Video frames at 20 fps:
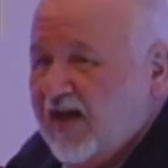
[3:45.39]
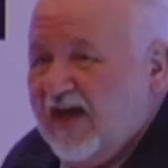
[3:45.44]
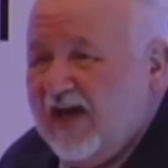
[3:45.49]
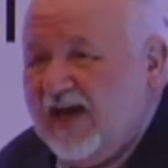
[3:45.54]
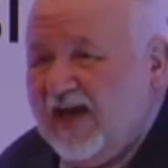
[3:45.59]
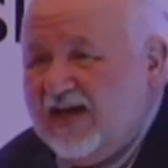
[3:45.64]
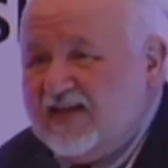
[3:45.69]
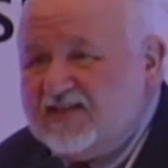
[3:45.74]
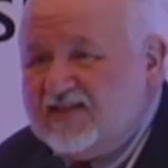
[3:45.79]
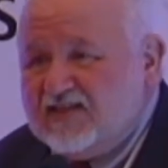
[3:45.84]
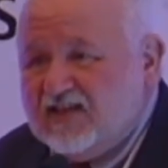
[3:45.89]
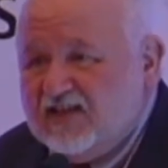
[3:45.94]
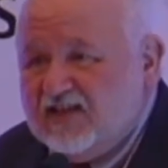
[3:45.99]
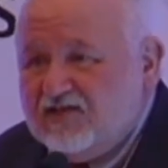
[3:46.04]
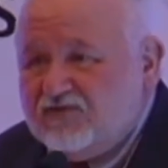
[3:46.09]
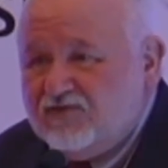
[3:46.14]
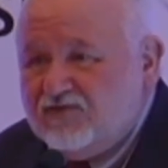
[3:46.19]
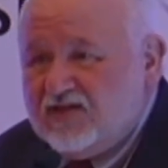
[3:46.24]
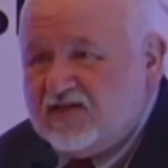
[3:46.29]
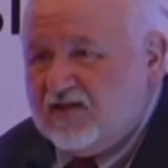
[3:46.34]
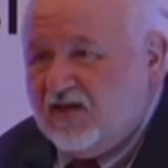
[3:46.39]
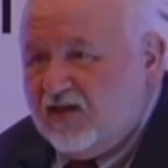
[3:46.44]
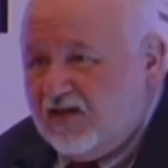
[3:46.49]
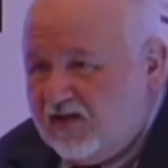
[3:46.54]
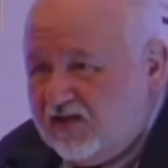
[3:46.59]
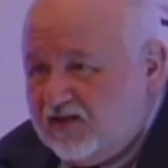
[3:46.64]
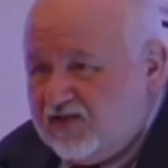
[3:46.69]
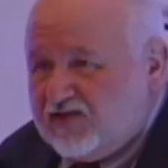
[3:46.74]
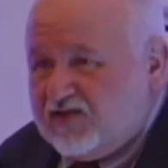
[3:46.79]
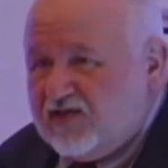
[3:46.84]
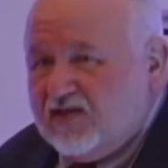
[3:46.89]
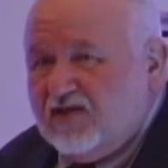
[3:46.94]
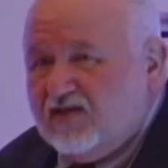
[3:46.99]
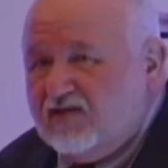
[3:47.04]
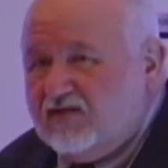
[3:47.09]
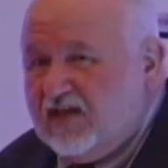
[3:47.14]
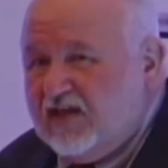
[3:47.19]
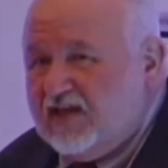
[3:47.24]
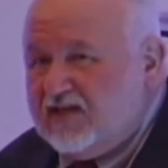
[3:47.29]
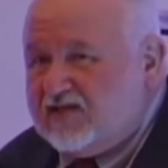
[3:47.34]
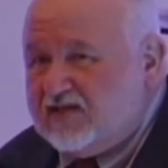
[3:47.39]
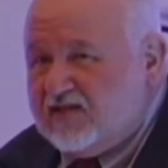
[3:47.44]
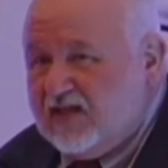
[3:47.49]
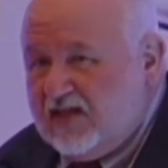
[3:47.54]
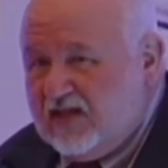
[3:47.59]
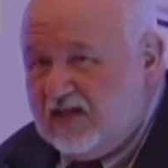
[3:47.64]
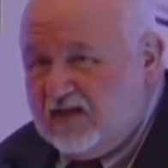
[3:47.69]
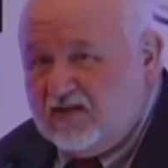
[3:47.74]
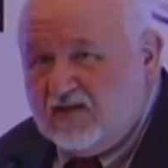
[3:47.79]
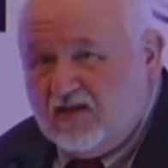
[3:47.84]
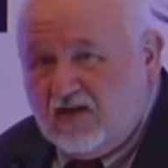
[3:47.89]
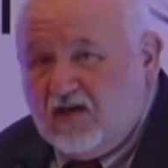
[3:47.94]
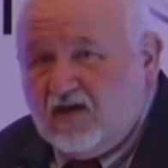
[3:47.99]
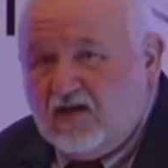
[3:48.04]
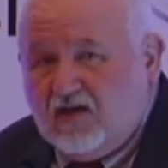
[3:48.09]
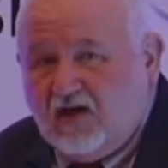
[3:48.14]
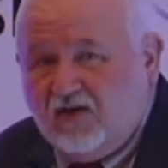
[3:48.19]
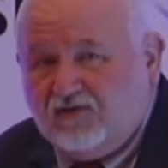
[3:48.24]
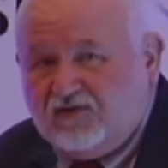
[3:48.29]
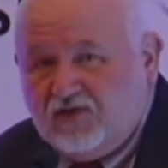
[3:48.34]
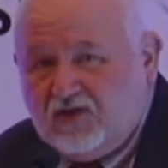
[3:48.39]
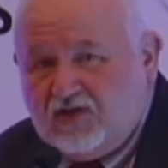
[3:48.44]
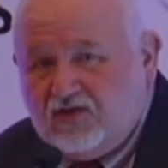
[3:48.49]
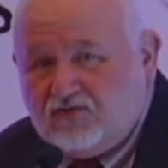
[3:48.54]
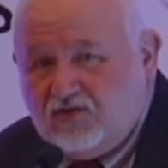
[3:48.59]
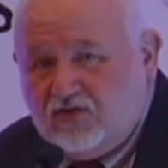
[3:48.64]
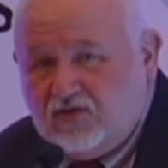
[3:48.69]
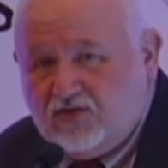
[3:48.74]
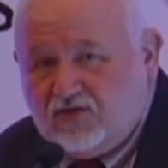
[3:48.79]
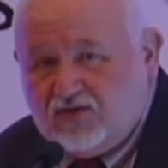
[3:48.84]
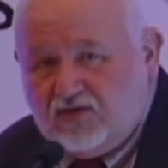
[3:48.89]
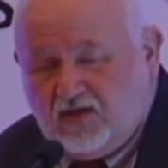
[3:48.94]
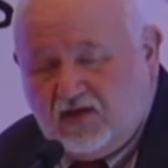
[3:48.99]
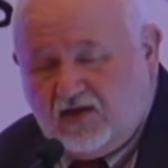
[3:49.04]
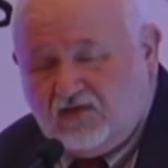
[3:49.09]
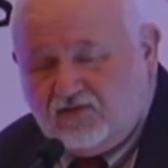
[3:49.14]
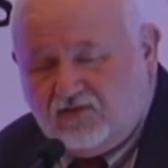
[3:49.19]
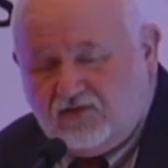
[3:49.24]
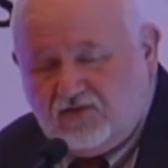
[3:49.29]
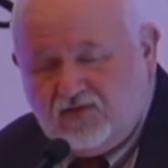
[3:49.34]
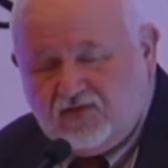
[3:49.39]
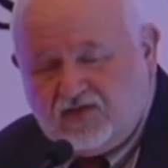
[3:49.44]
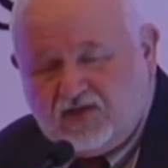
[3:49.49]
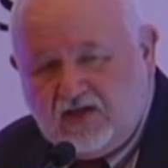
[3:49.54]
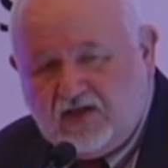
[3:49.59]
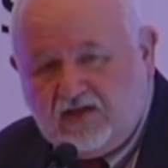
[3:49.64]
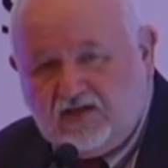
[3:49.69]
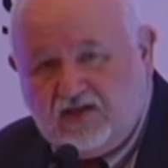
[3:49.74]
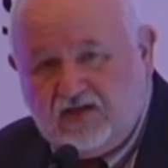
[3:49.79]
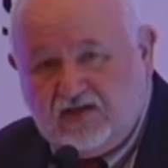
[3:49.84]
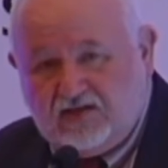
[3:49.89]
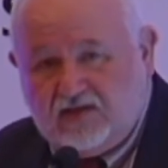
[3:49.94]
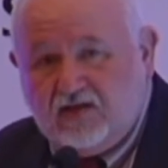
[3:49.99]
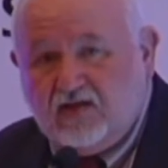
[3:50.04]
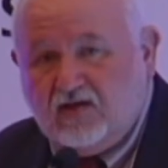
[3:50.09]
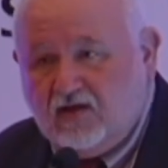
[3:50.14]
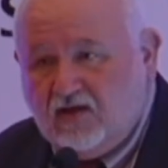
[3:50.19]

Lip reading: excellent results they seen after introducing this